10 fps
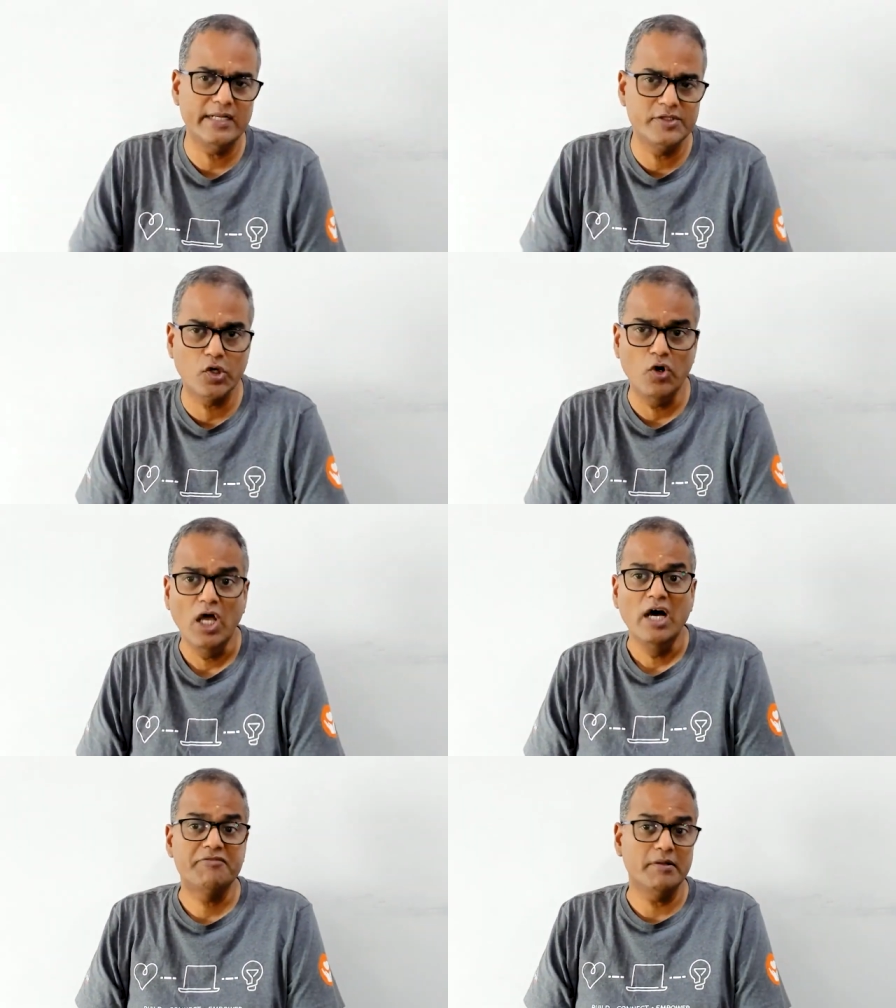And so
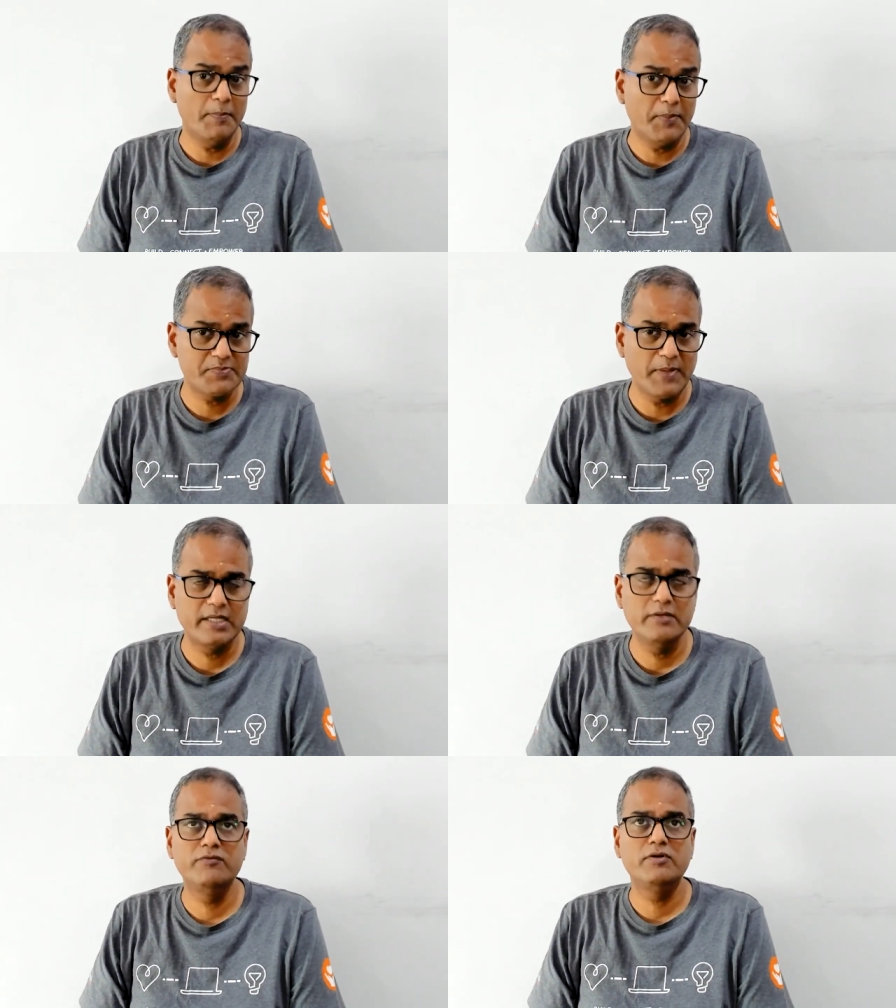from that
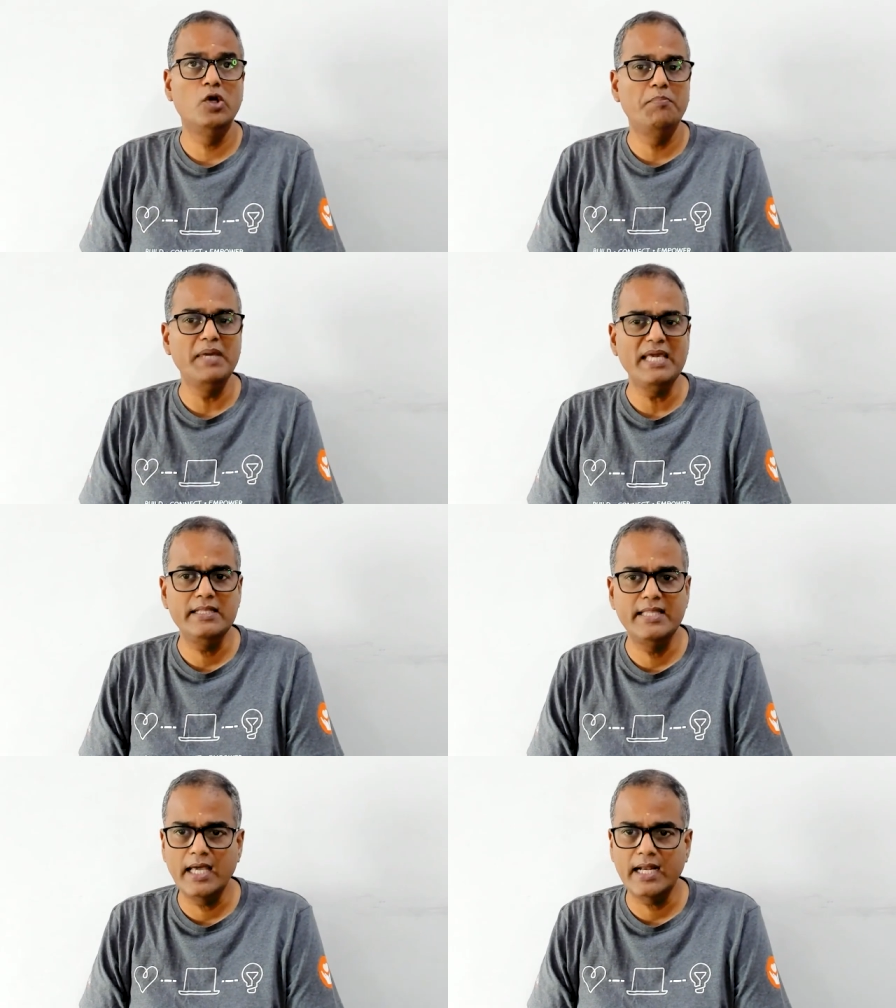perspective,
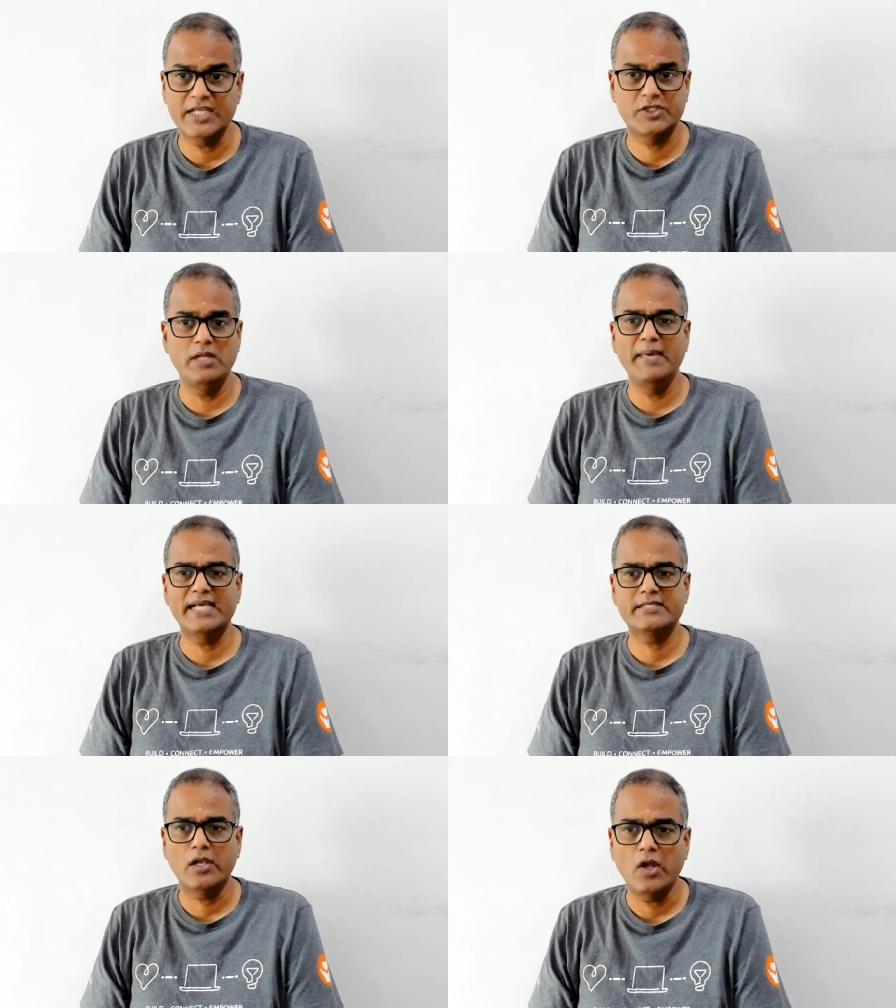being there actually
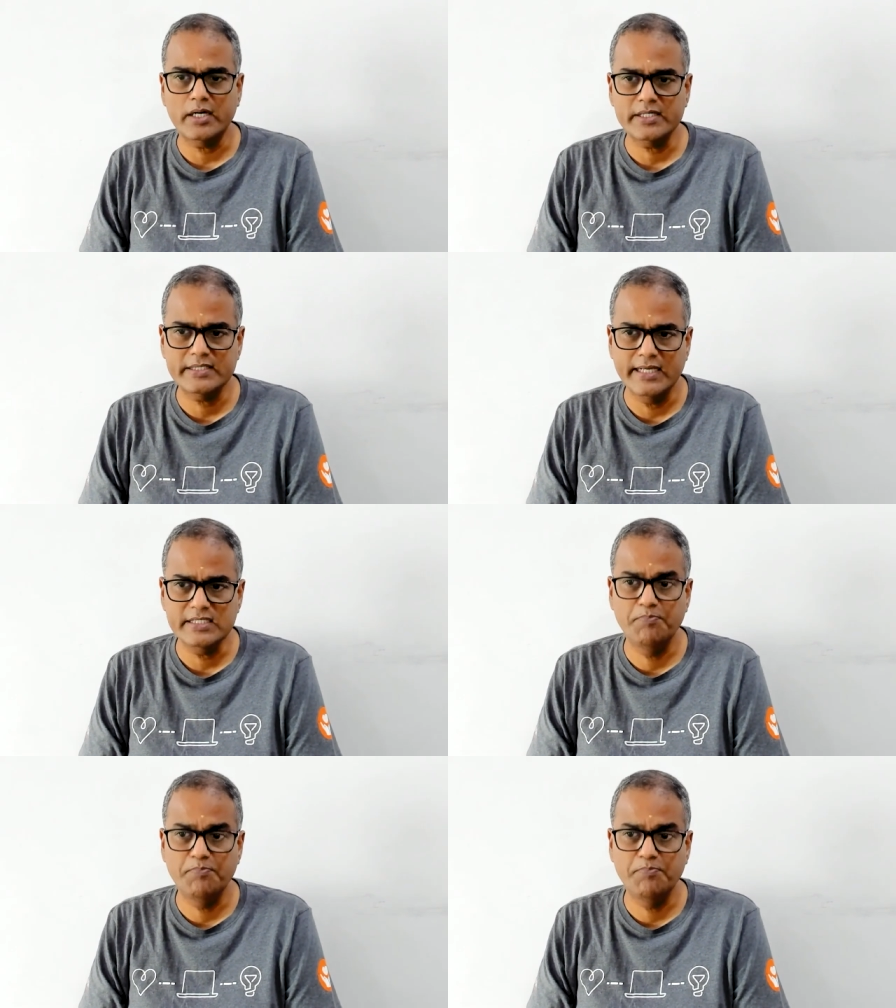makes a lot of sense.